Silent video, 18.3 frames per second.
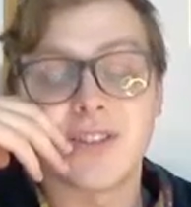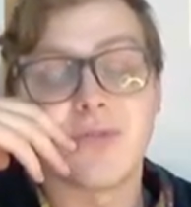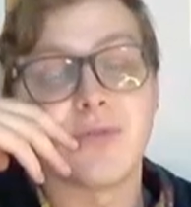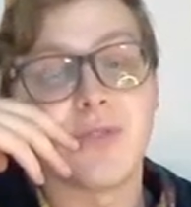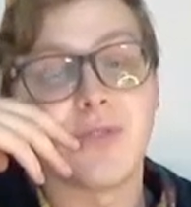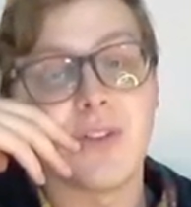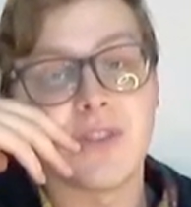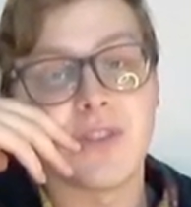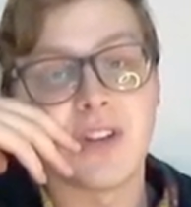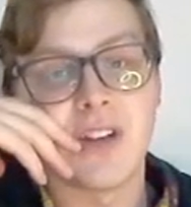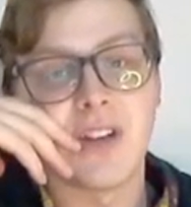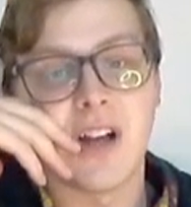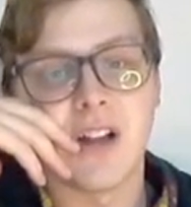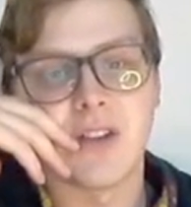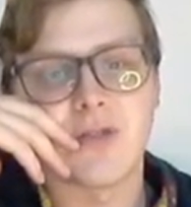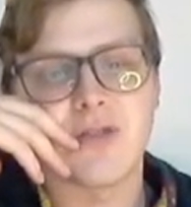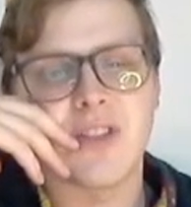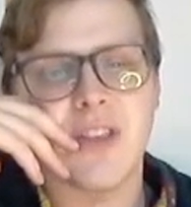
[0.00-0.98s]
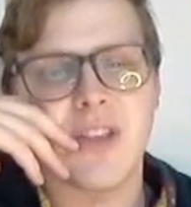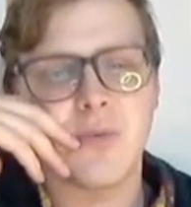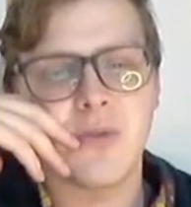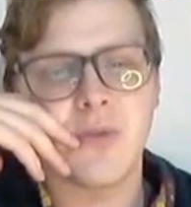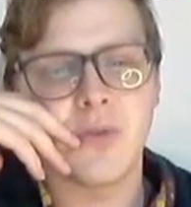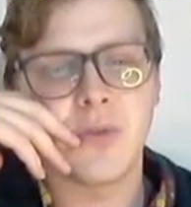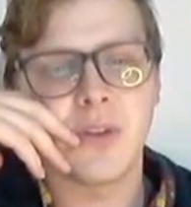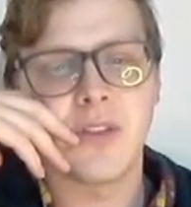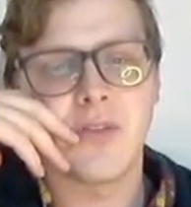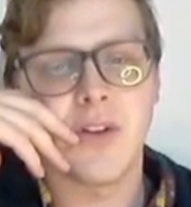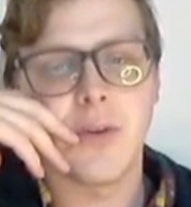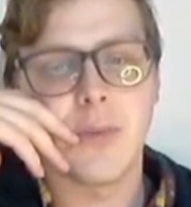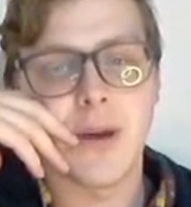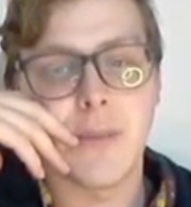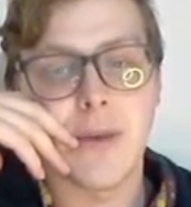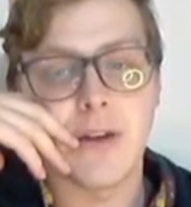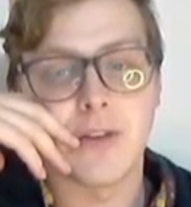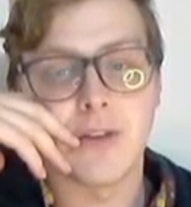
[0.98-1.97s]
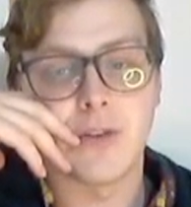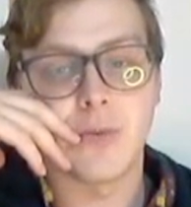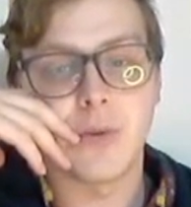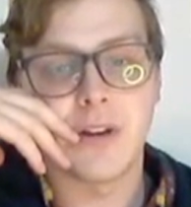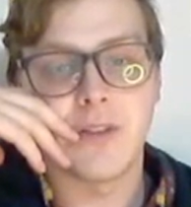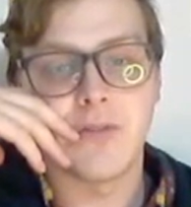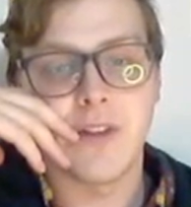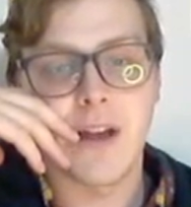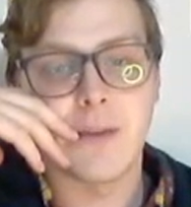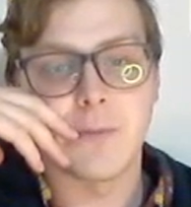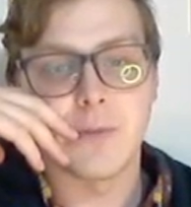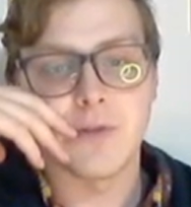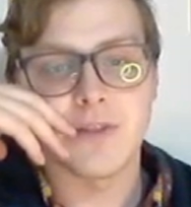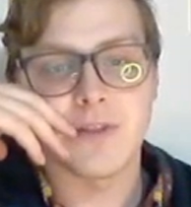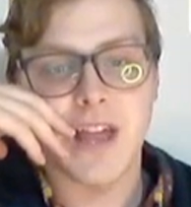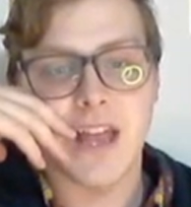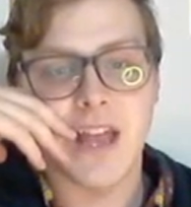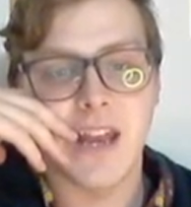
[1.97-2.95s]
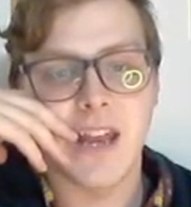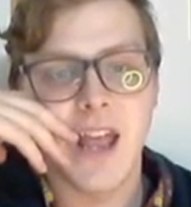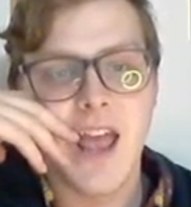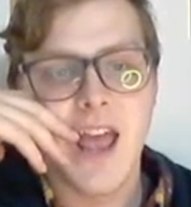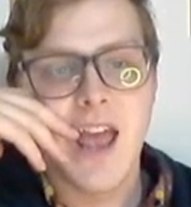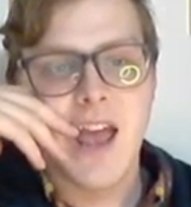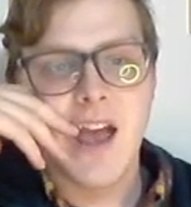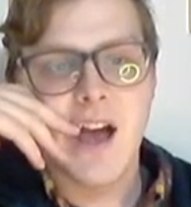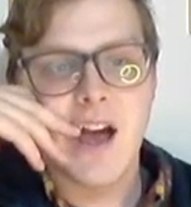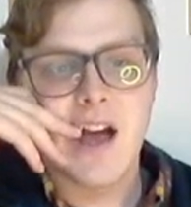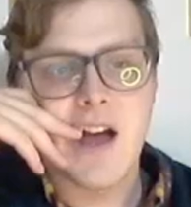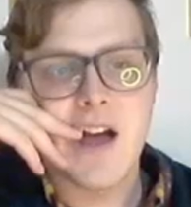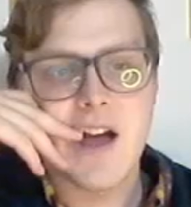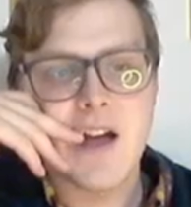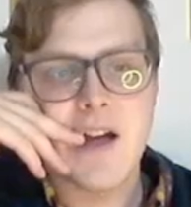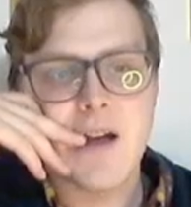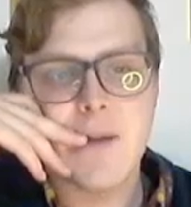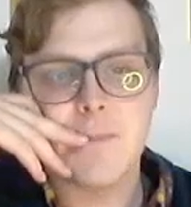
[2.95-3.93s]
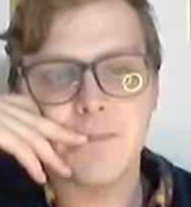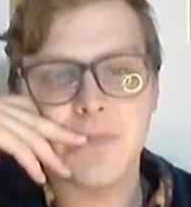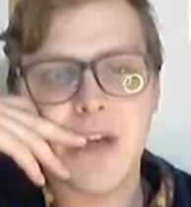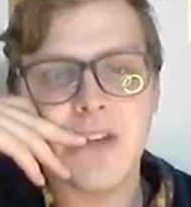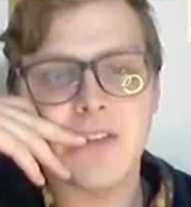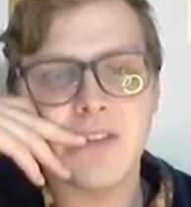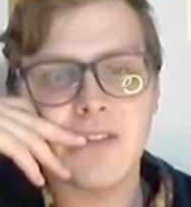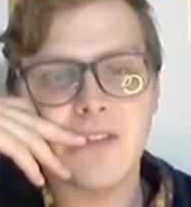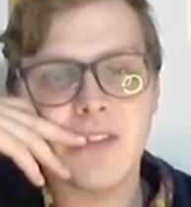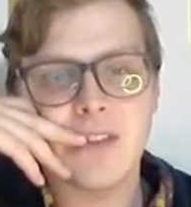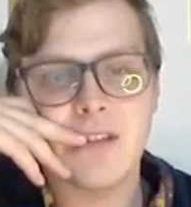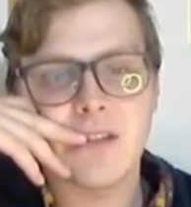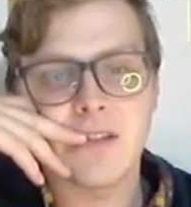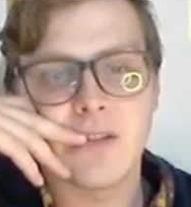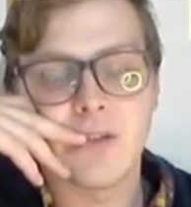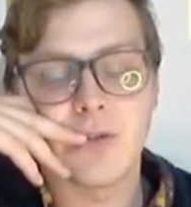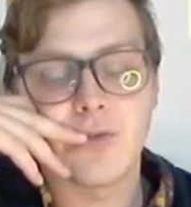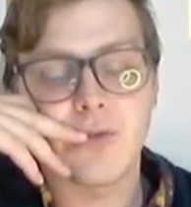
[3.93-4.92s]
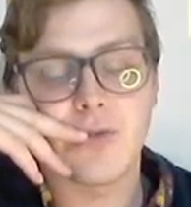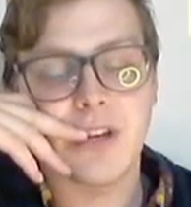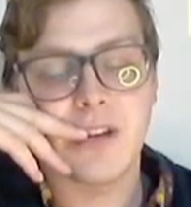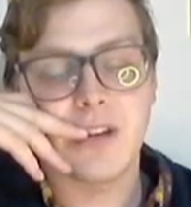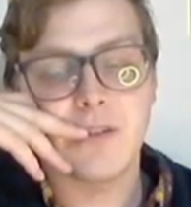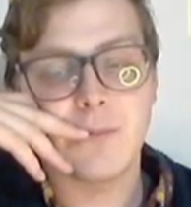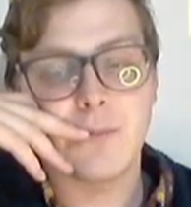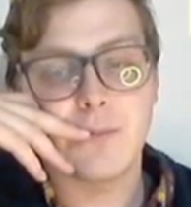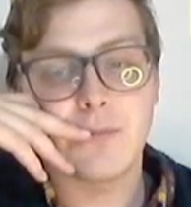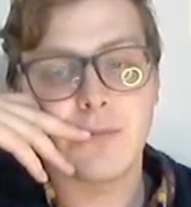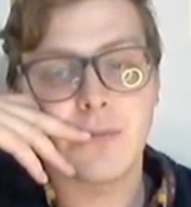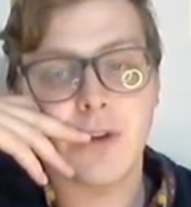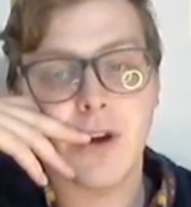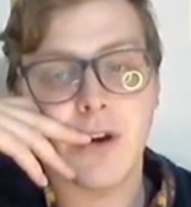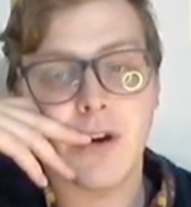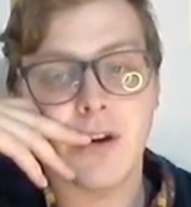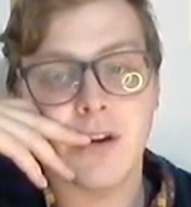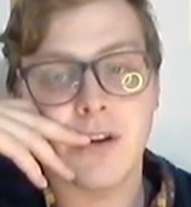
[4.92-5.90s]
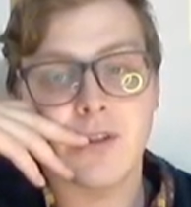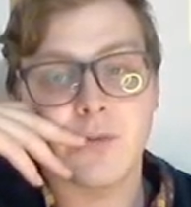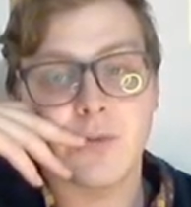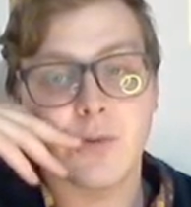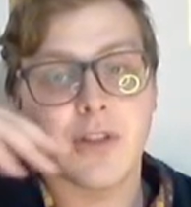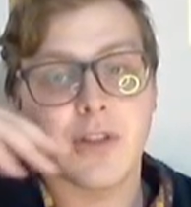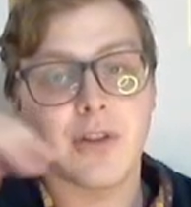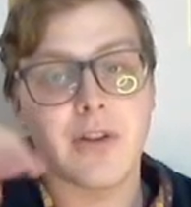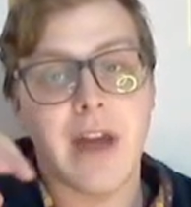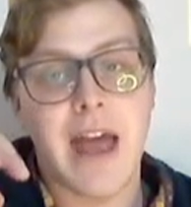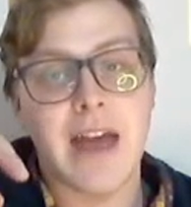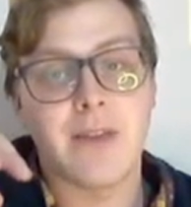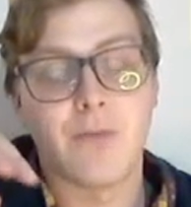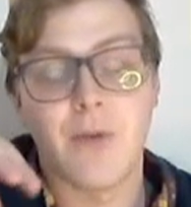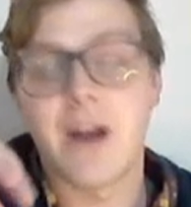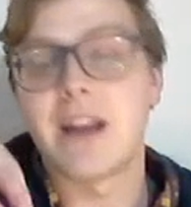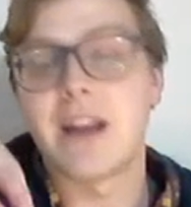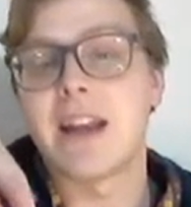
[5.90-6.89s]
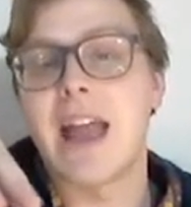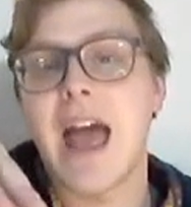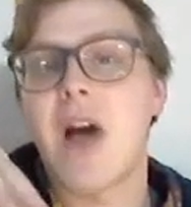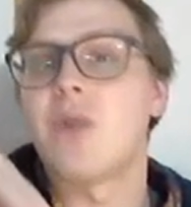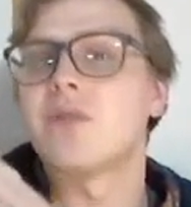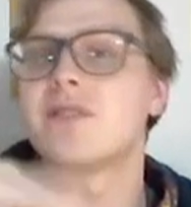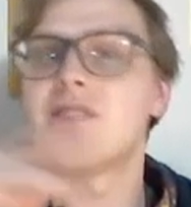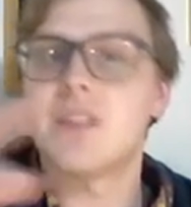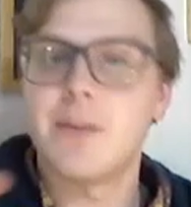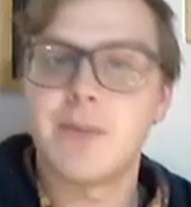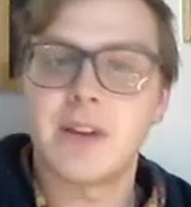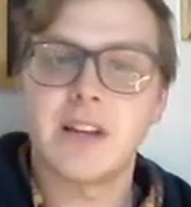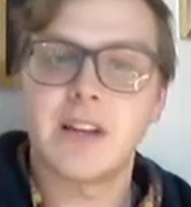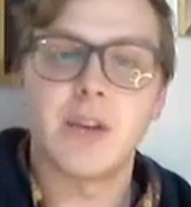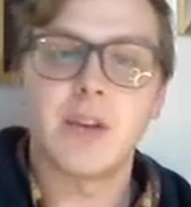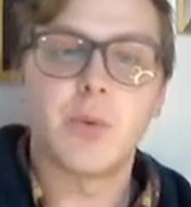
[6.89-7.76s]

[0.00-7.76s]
to $15, so that one only fell by about 25%. I think that the gradient cards, what they're at right now, is typically